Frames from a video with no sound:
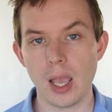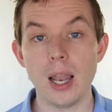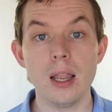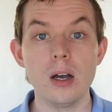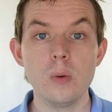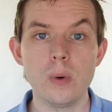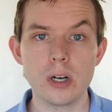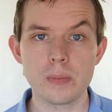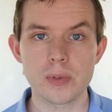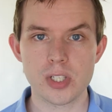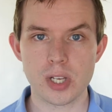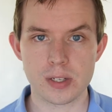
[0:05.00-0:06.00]
Hello and welcome
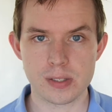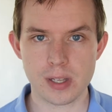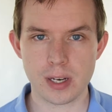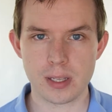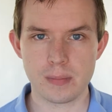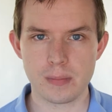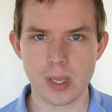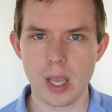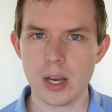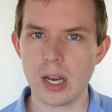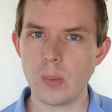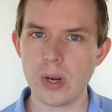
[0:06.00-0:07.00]
to Shadow Study.
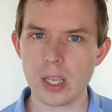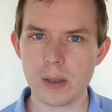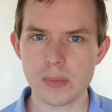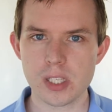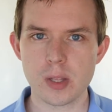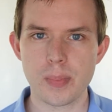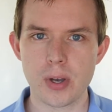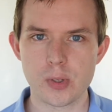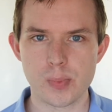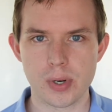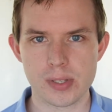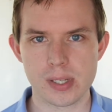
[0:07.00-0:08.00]
Now when it comes to the
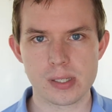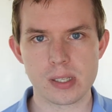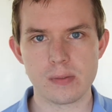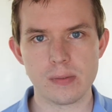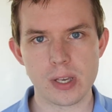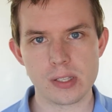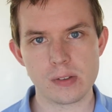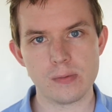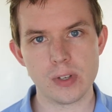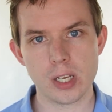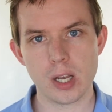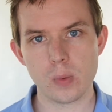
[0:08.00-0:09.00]
post-processing phase of
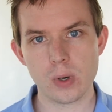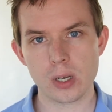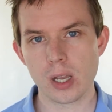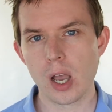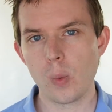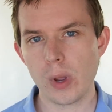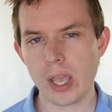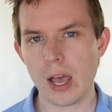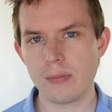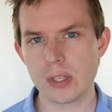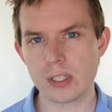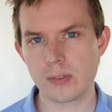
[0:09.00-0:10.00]
video work, we
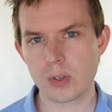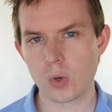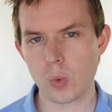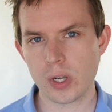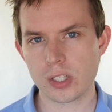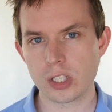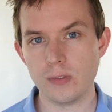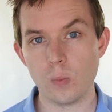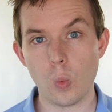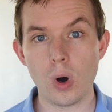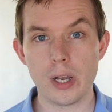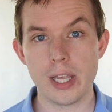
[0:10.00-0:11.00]
have the difficult question of
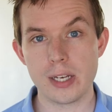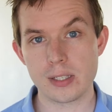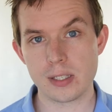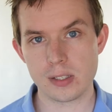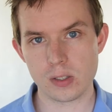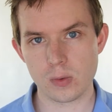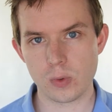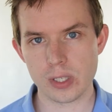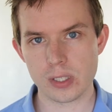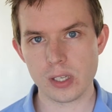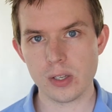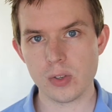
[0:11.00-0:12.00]
what editing software
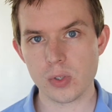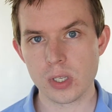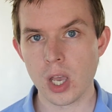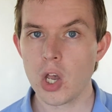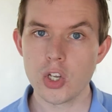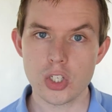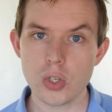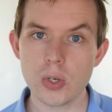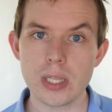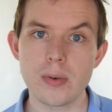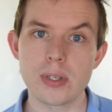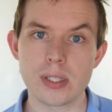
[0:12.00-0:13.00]
to use. Sure,
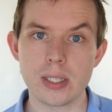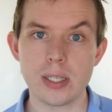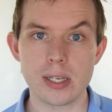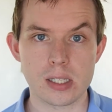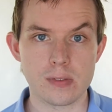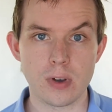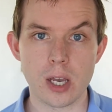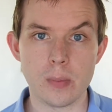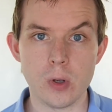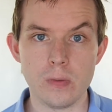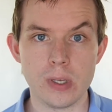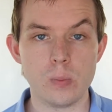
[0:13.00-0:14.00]
there is the likes of
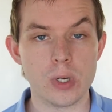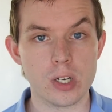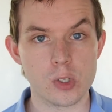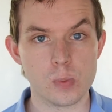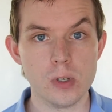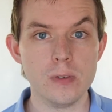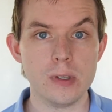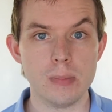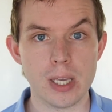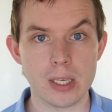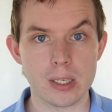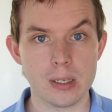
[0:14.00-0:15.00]
iMovie and Windows Movie
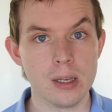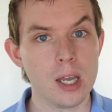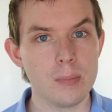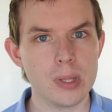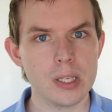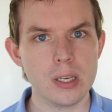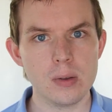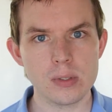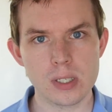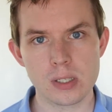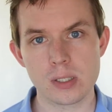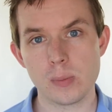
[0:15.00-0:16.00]
Maker, but they don't
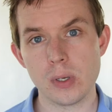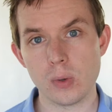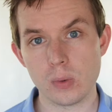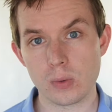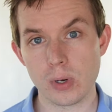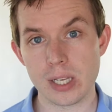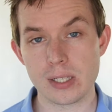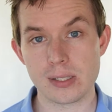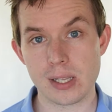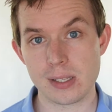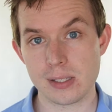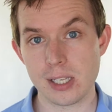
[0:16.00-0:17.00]
tend to be all great as
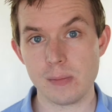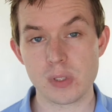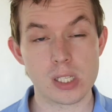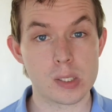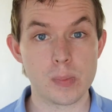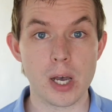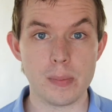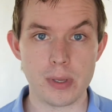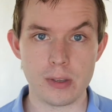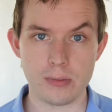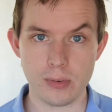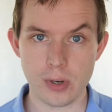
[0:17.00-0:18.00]
they seem despite
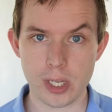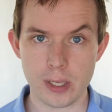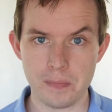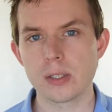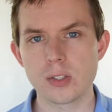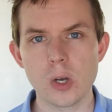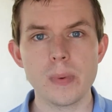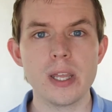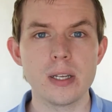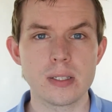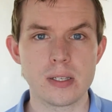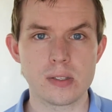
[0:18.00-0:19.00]
being free. The top
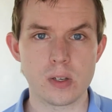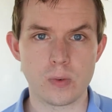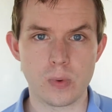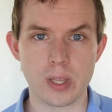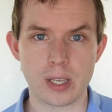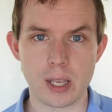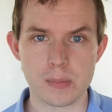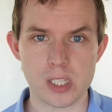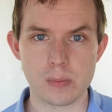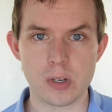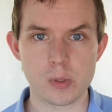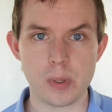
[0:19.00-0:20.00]
editing software that comes to
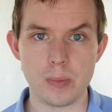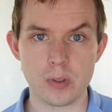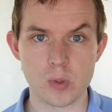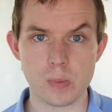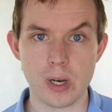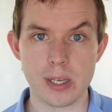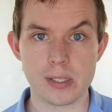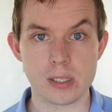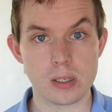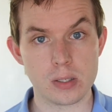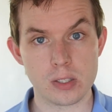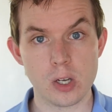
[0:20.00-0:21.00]
most people's minds
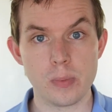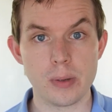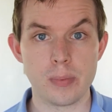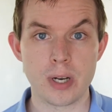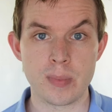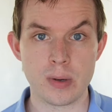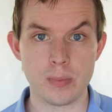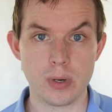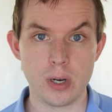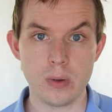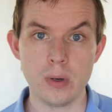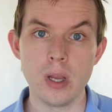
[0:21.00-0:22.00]
are Adobe Premiere
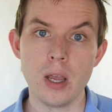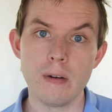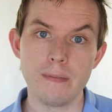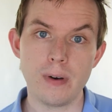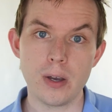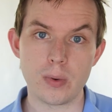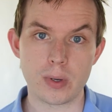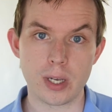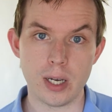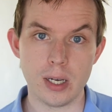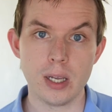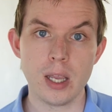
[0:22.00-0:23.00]
Pro, Final
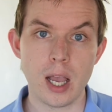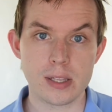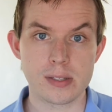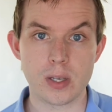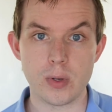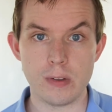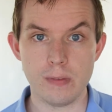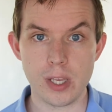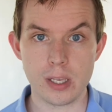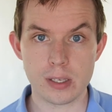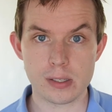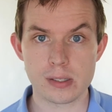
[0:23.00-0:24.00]
Cut, and Sony
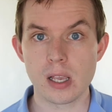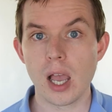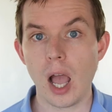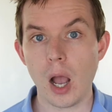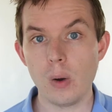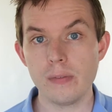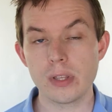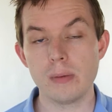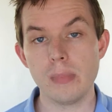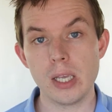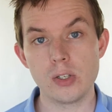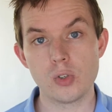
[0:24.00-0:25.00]
Vegas. However, the
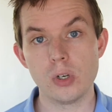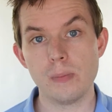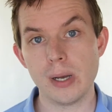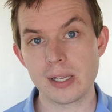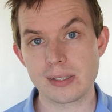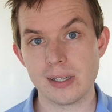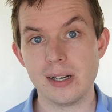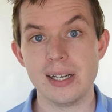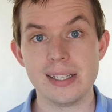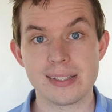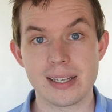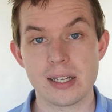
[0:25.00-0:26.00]
main drawbacks
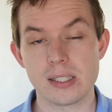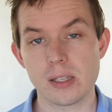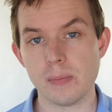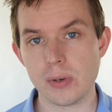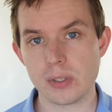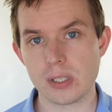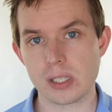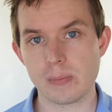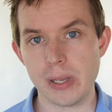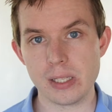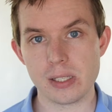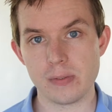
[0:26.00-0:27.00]
is that it's the most
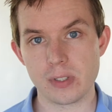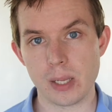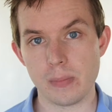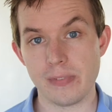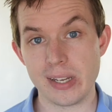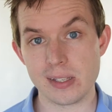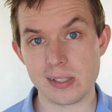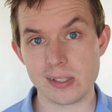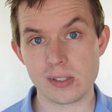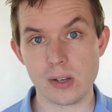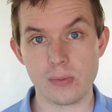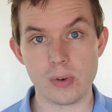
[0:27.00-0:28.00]
expensive type of editing
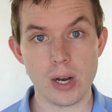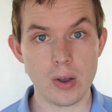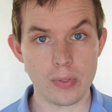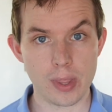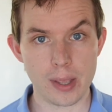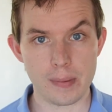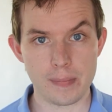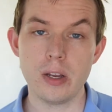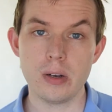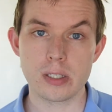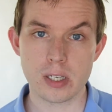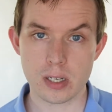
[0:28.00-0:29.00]
software out there. Here
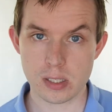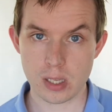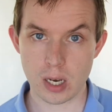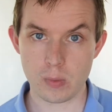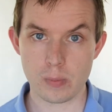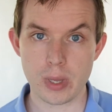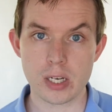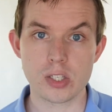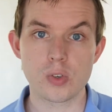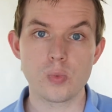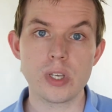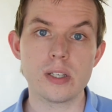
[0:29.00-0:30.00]
at Shadow Study, we've managed
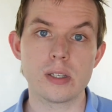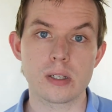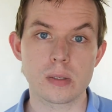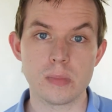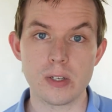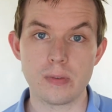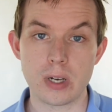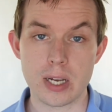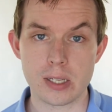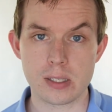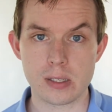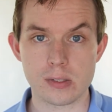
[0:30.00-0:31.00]
to research some different
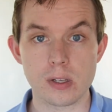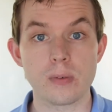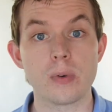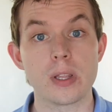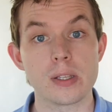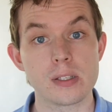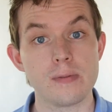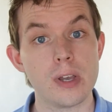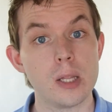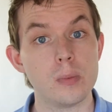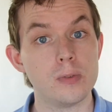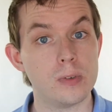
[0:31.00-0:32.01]
editing software that's
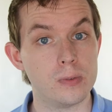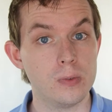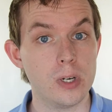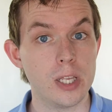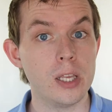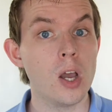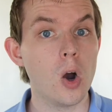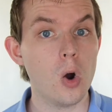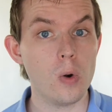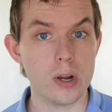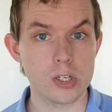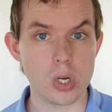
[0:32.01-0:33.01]
available for free
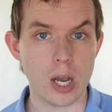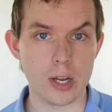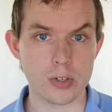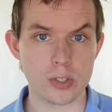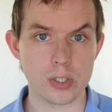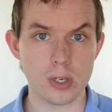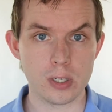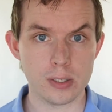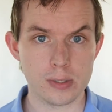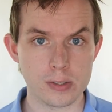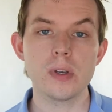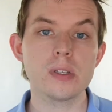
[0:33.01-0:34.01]
or under
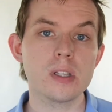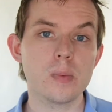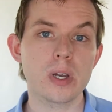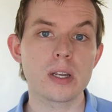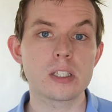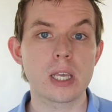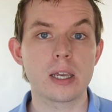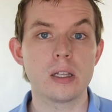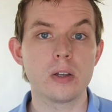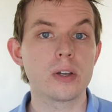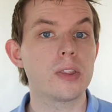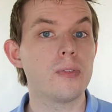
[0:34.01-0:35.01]
$100. First up, we're going to take a
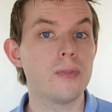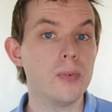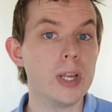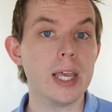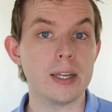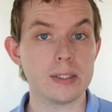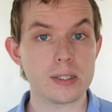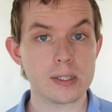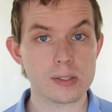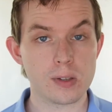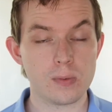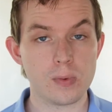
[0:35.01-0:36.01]
look at the free editing
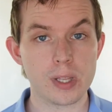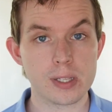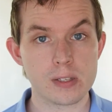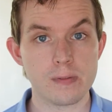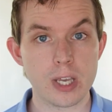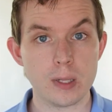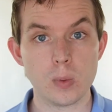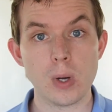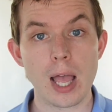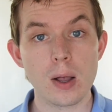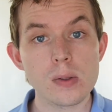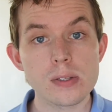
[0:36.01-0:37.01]
software that's available
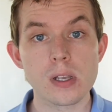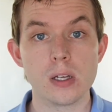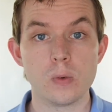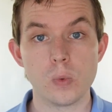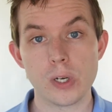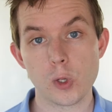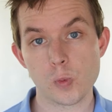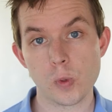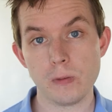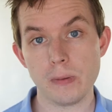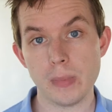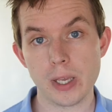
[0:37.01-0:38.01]
outside of Windows
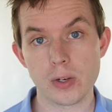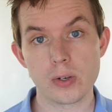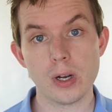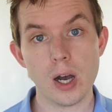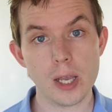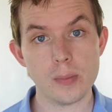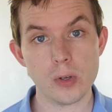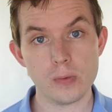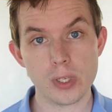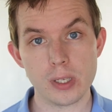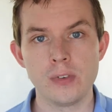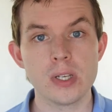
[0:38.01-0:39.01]
Movie Maker and
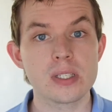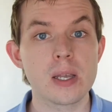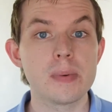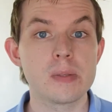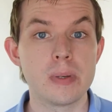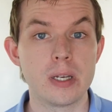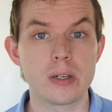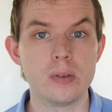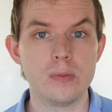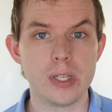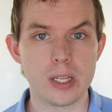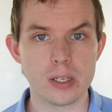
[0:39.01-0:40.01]
iMovie. First up is Pinnacle
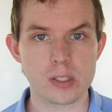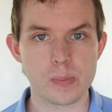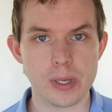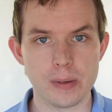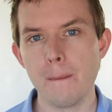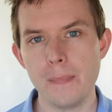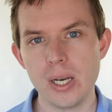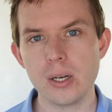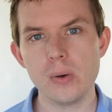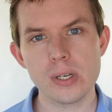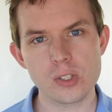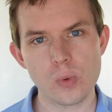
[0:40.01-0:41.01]
Video Spin.
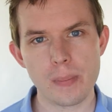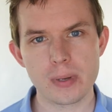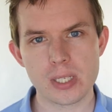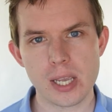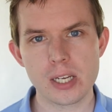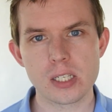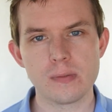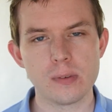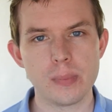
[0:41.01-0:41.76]
Pinnacle has a reputation for